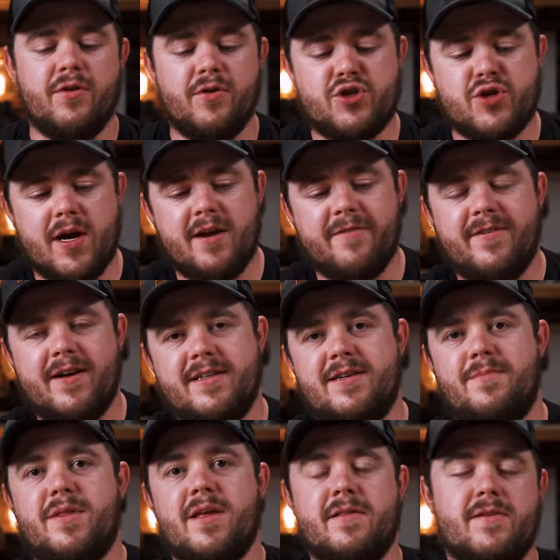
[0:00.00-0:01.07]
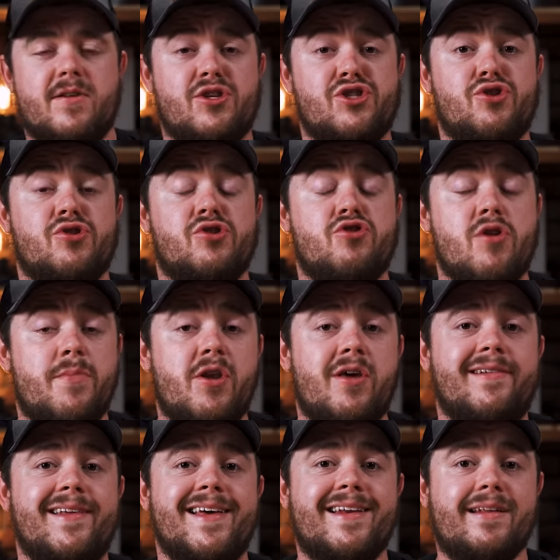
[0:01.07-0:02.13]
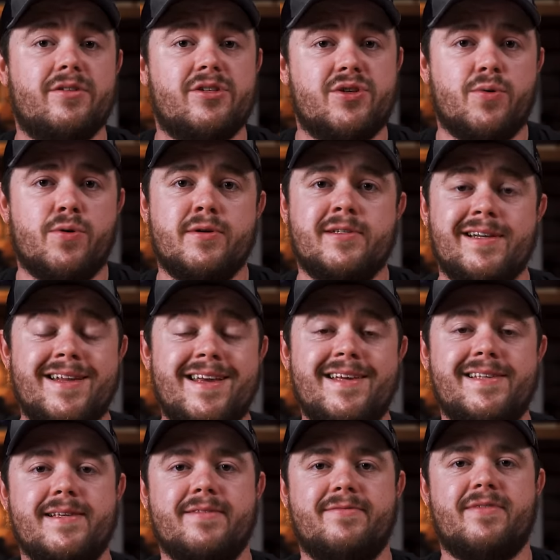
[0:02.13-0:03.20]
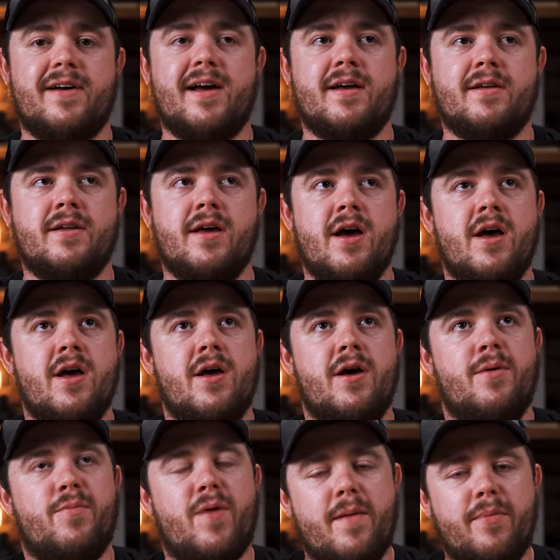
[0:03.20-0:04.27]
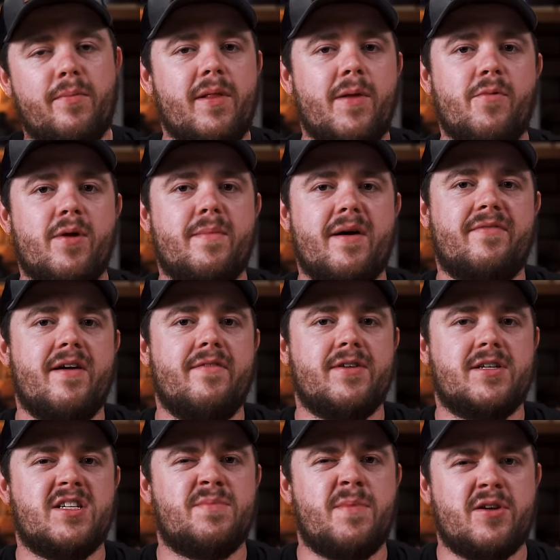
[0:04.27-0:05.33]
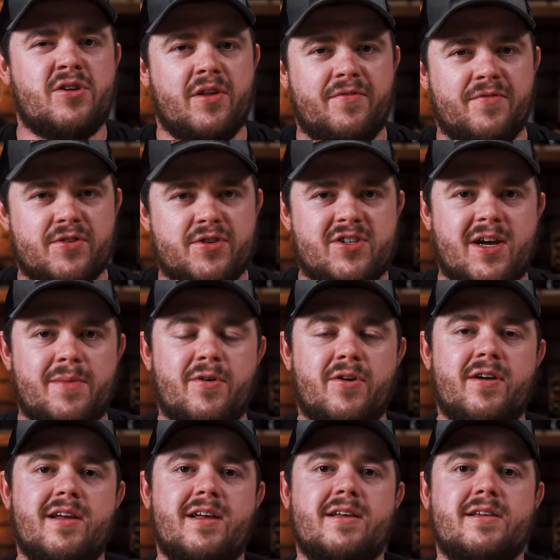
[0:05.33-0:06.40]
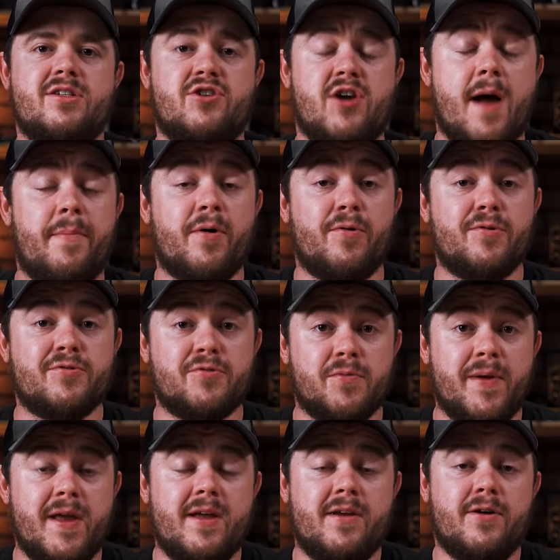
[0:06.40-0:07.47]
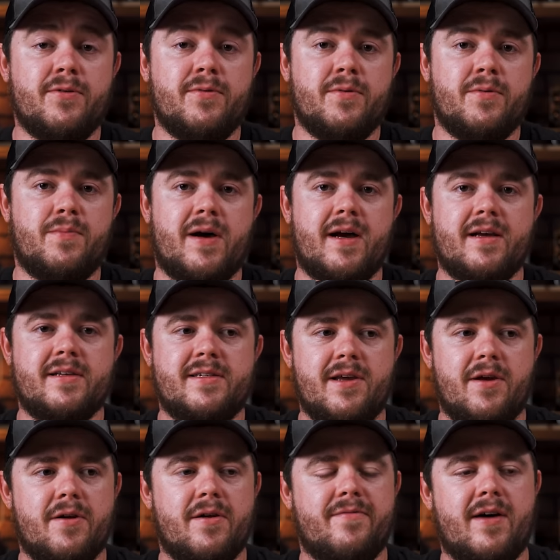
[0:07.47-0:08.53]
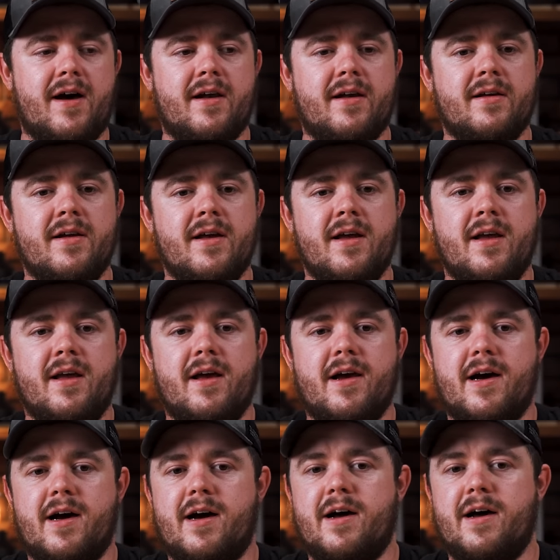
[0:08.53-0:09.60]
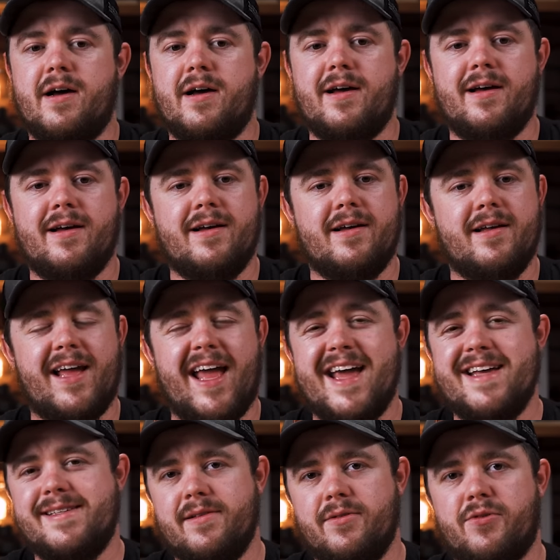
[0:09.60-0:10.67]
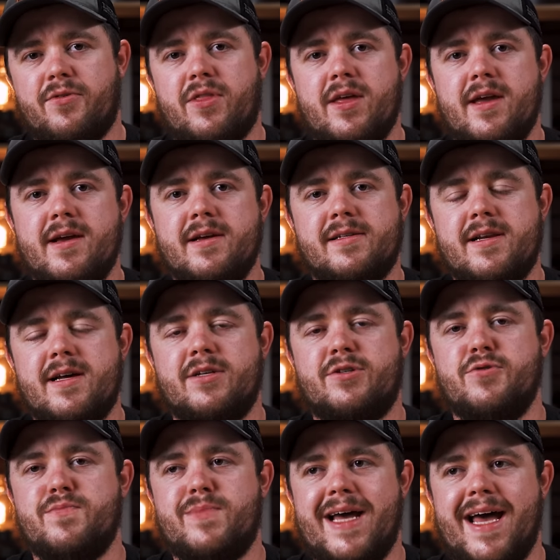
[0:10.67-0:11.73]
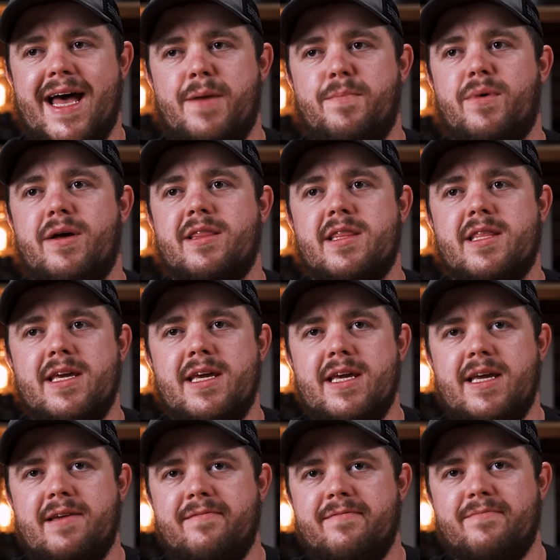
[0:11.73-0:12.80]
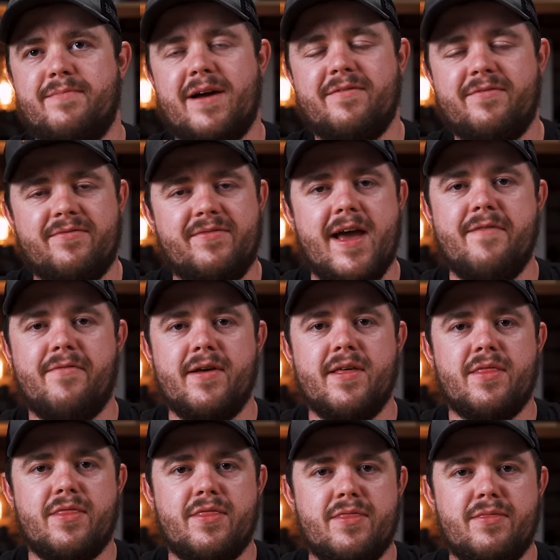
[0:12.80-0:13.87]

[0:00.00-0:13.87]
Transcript: you're trying to find something that's distributed and in stores and easy to find, Probably one of my favorites, especially for summer, is Tropical Torpedo by Sierra Nevada. Uh, hazy little thing is not too bad, but the my favorite